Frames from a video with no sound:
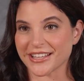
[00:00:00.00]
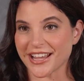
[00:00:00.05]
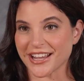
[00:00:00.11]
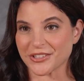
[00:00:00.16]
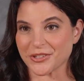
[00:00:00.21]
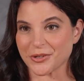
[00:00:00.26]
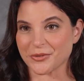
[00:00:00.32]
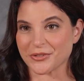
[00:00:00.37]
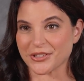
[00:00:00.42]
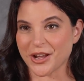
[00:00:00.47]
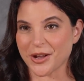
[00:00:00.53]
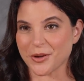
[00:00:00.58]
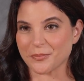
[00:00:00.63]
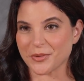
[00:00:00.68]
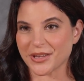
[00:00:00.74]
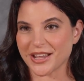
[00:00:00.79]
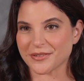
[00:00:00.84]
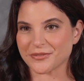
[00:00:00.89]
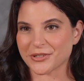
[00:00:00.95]
and you'll know
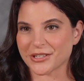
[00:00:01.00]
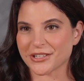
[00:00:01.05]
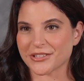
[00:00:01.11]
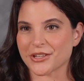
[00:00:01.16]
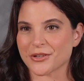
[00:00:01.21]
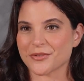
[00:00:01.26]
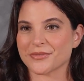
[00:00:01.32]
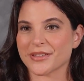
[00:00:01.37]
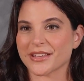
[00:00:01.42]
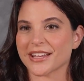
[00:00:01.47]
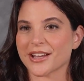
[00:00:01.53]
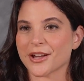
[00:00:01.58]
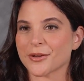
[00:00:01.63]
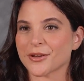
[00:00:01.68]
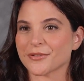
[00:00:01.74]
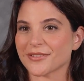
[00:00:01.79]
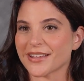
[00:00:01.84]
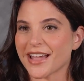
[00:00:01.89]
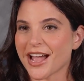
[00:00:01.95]
whenever a new video
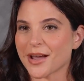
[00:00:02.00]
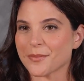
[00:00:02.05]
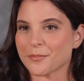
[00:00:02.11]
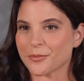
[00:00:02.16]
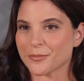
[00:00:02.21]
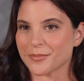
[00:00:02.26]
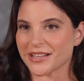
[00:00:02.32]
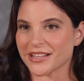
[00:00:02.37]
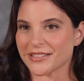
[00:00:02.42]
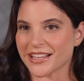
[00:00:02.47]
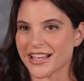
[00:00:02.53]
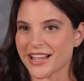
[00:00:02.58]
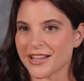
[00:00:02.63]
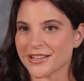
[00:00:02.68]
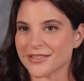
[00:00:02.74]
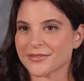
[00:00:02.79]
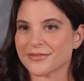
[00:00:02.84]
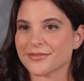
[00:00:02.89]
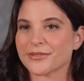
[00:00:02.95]
of that will be there,